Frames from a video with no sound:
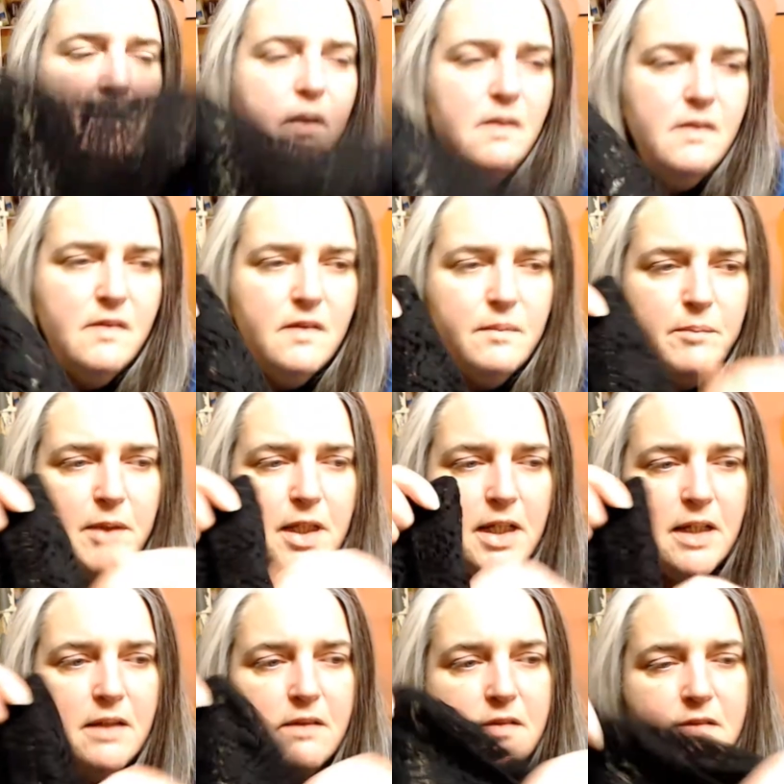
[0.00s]

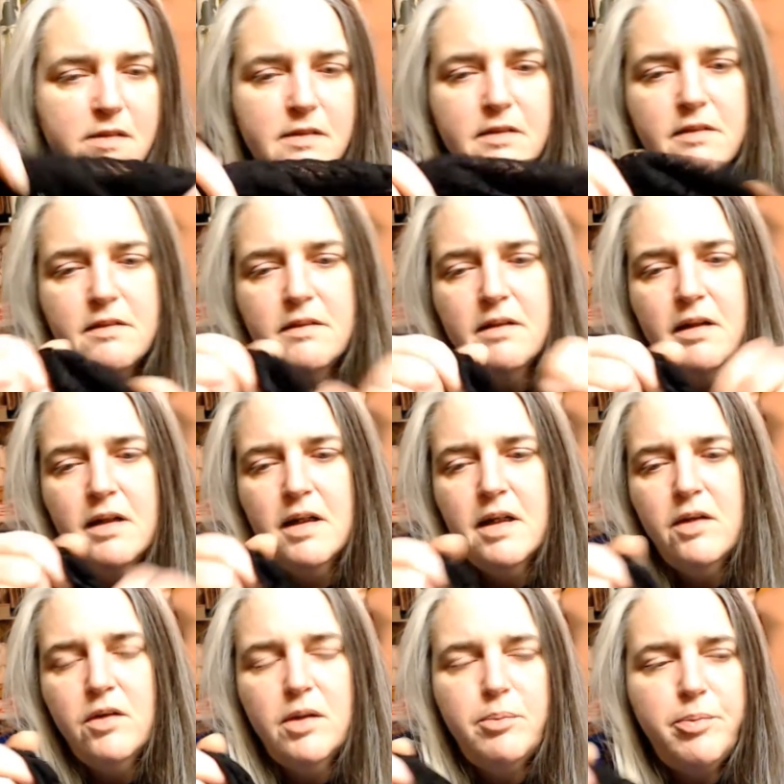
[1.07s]
lace, and I
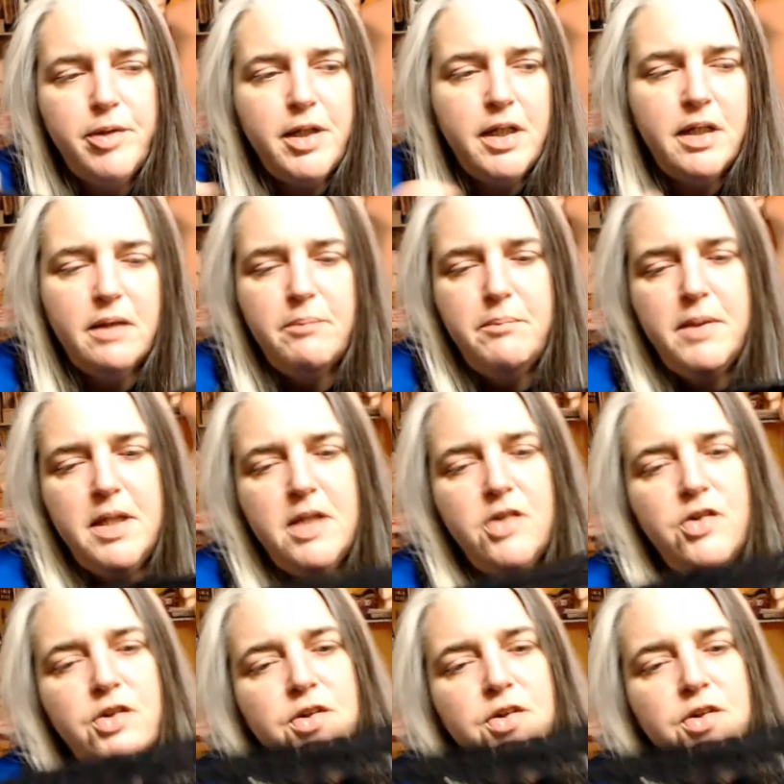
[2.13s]
only bought a meter.